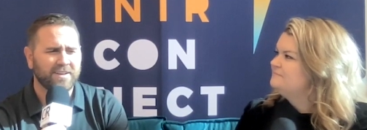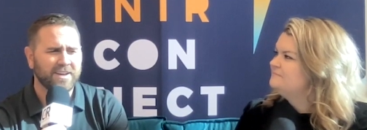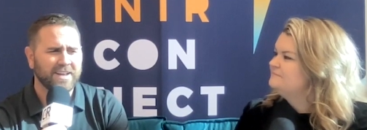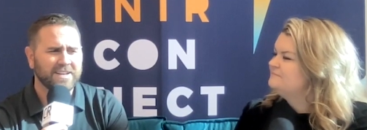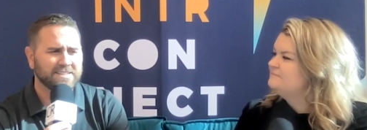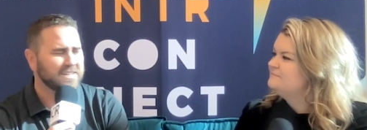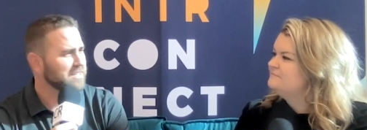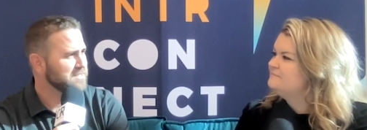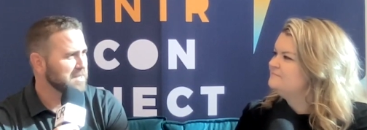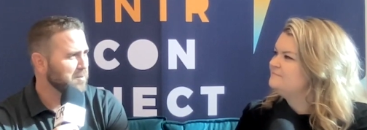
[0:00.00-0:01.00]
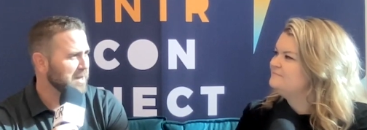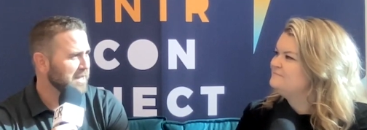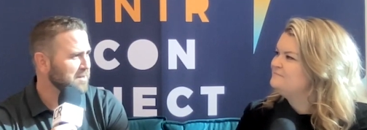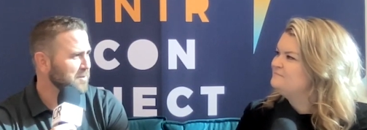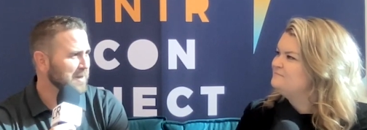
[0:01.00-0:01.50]
Speaker 1: kind of had to take a step
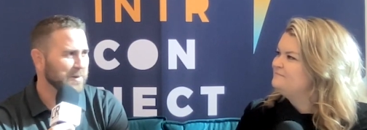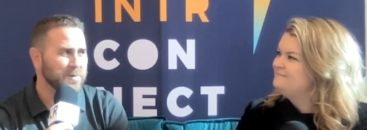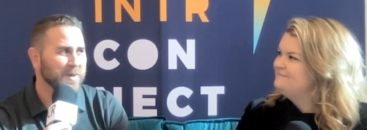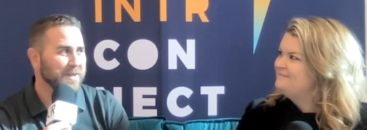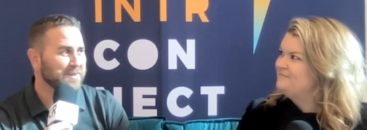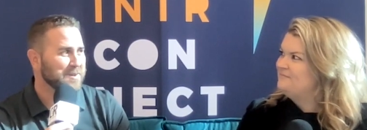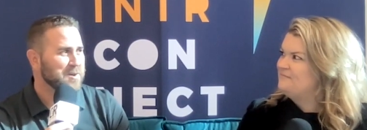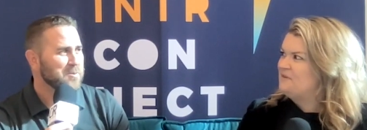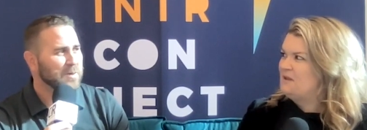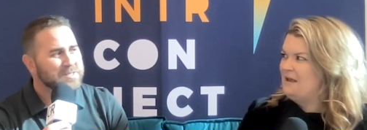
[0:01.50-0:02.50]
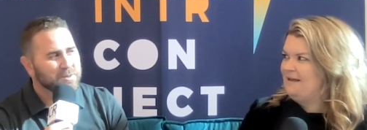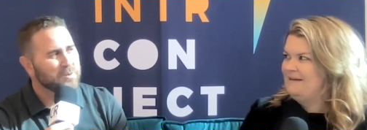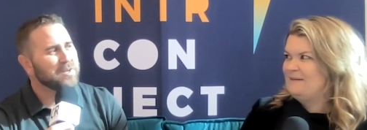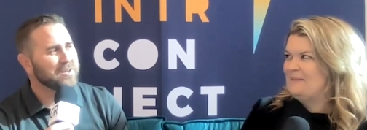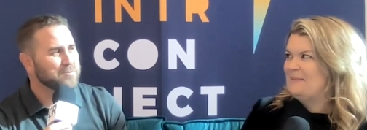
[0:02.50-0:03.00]
back and be like, "Okay, what's
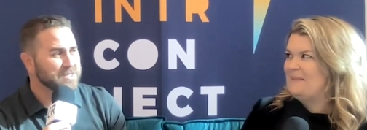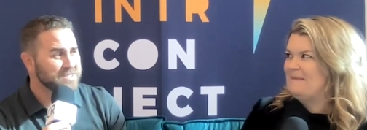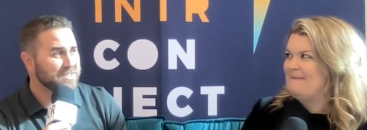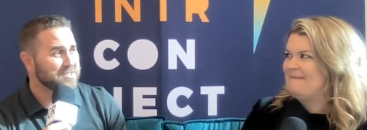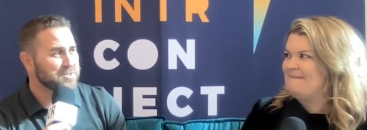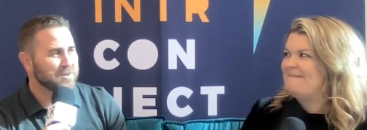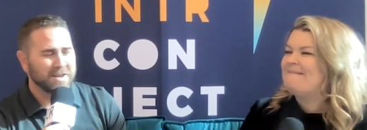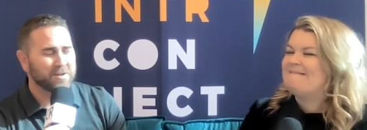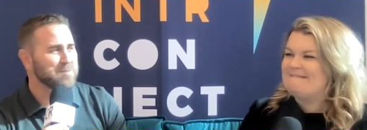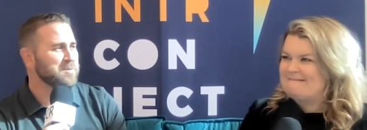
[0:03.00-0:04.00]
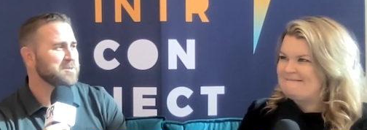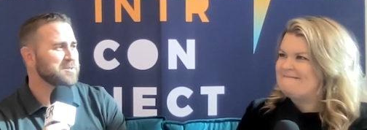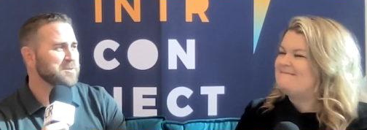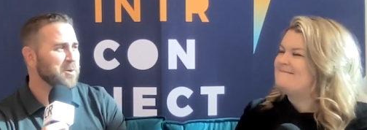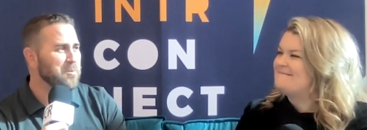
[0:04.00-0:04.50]
going on with this industry? How come there's
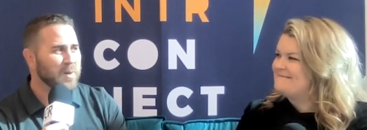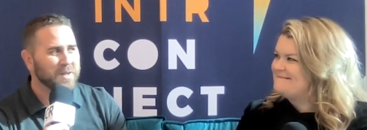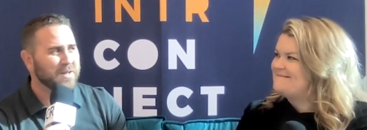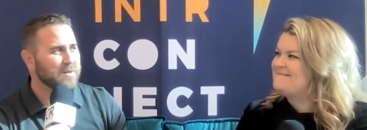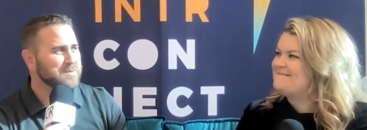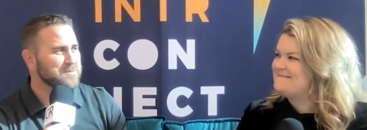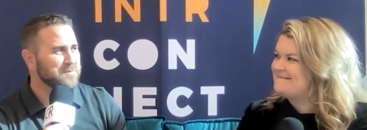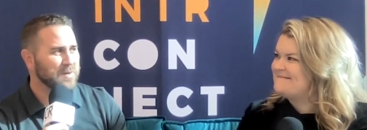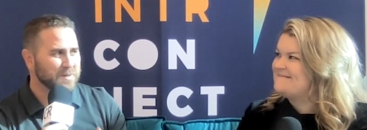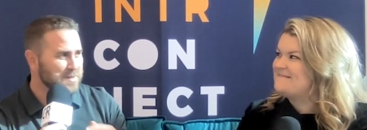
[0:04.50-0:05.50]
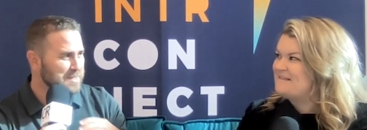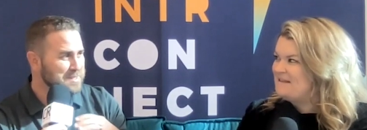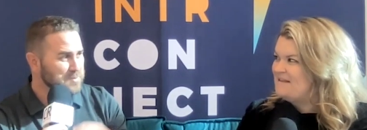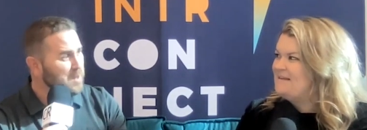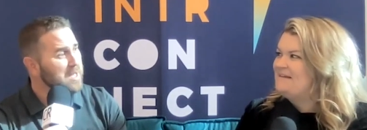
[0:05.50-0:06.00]
nobody else filling this
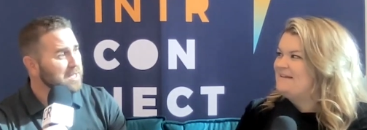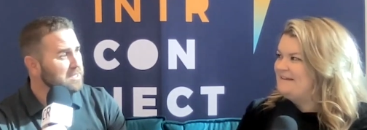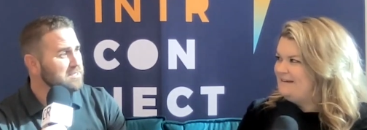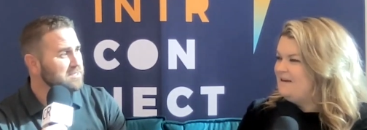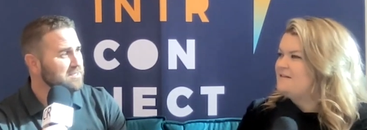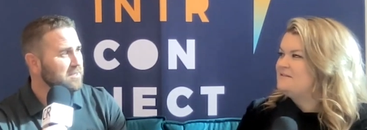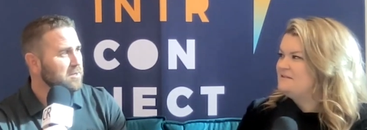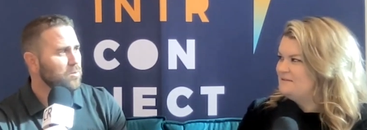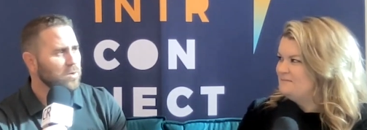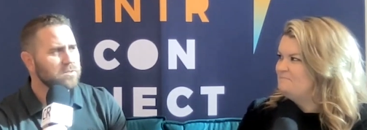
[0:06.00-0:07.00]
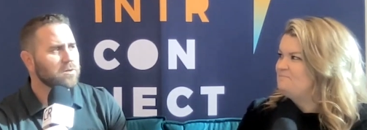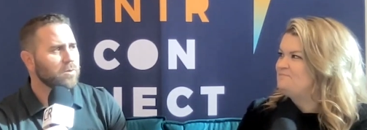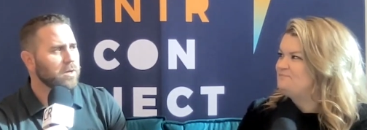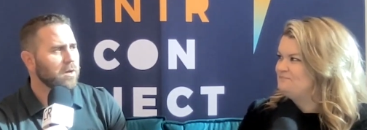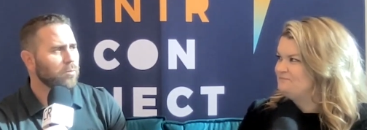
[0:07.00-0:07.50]
space? Yes, what's
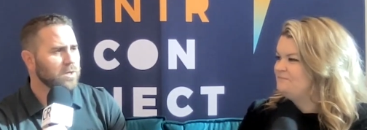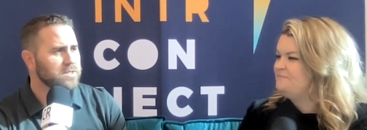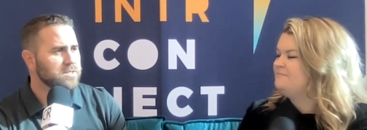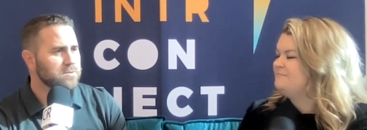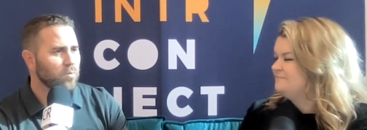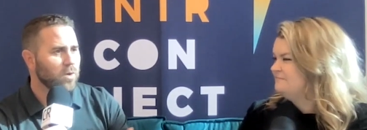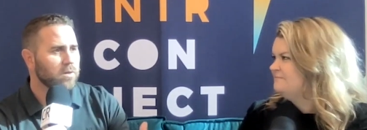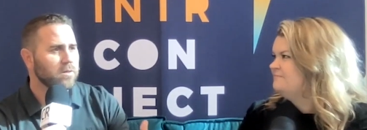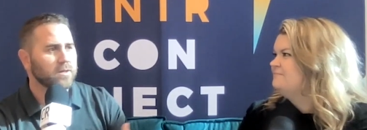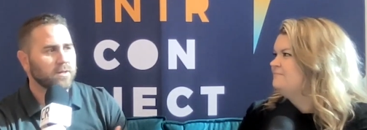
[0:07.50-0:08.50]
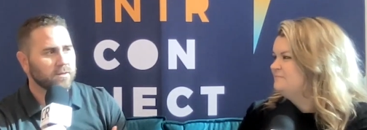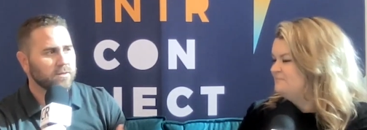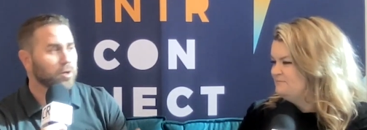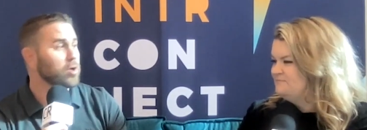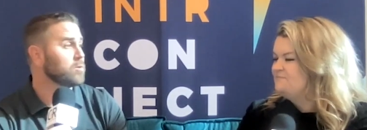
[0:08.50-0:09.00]
going on? What's what are the
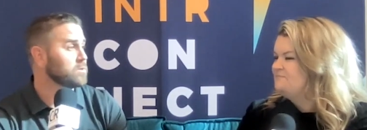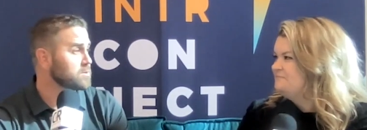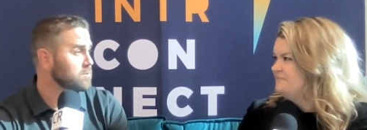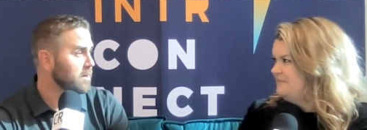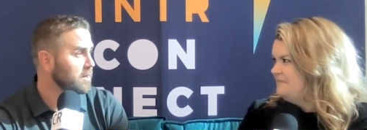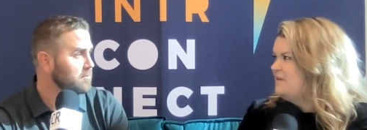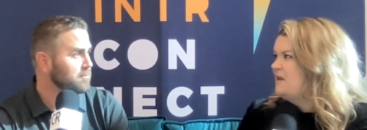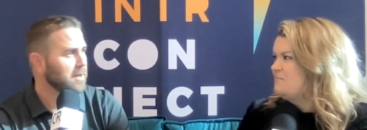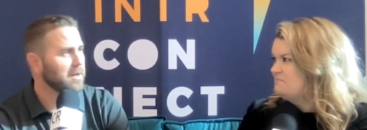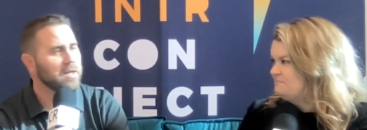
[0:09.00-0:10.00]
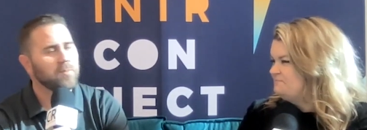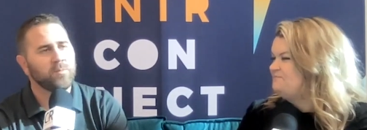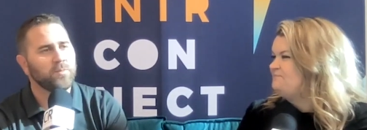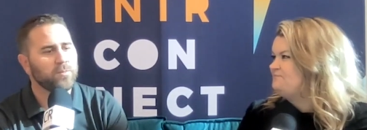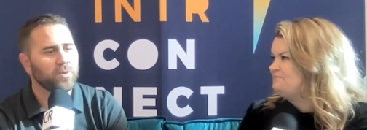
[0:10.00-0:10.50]
the hurdles? Right? Yep. kind of keeping
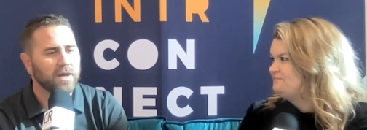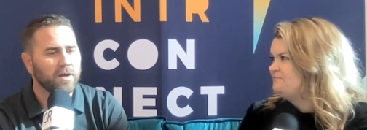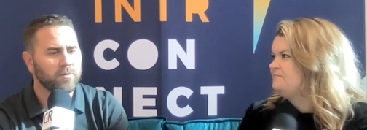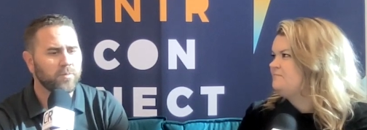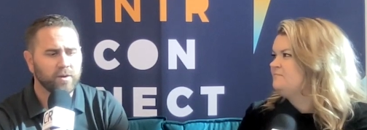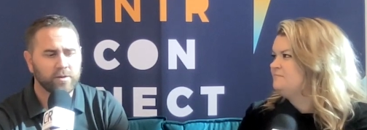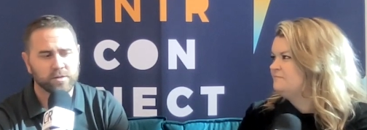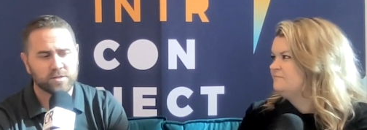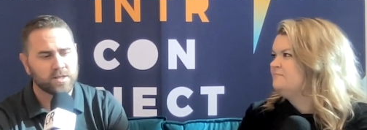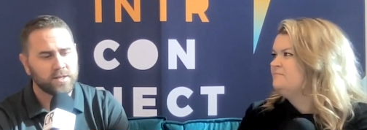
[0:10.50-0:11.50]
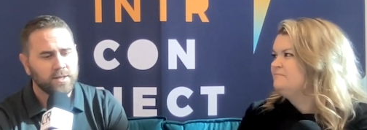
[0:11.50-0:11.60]
people out, the barriers,